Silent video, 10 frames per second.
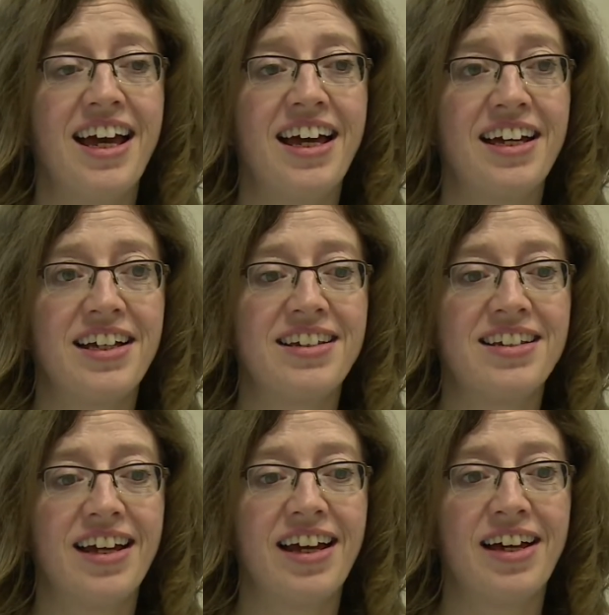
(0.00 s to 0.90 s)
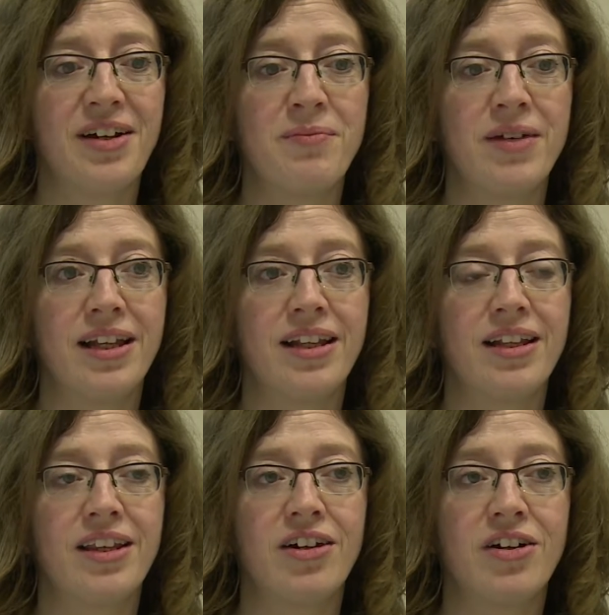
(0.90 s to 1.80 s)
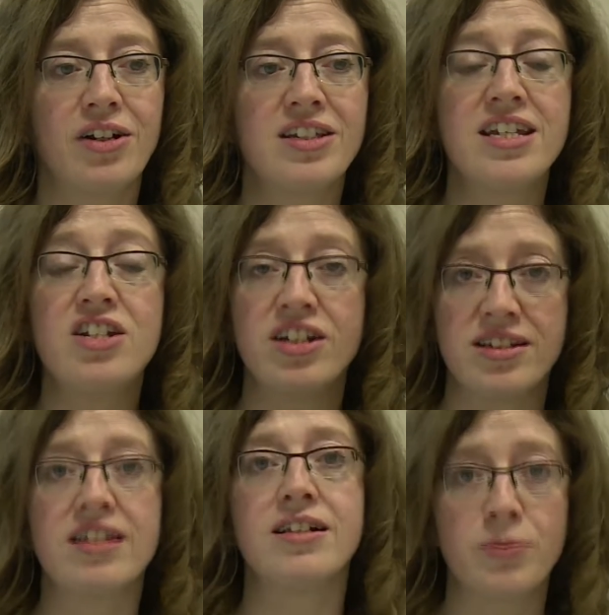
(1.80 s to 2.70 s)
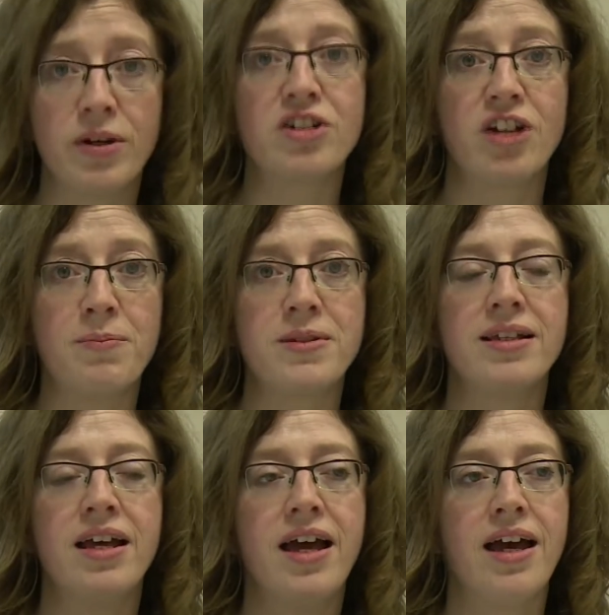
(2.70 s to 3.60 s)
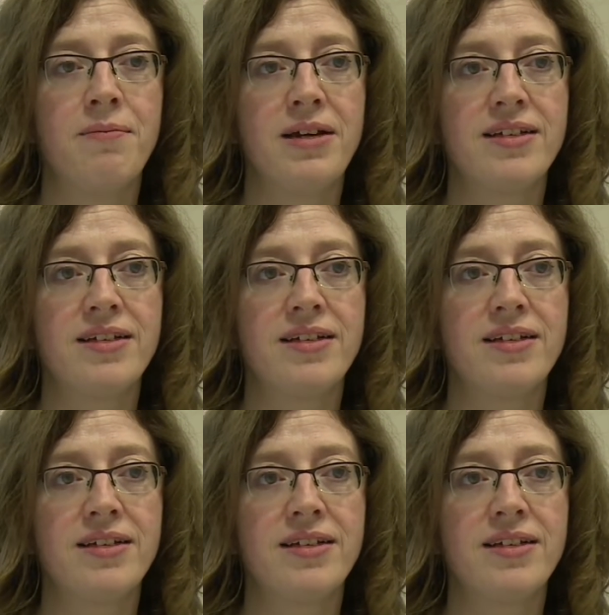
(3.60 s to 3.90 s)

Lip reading: And they're teaching skills workshops. And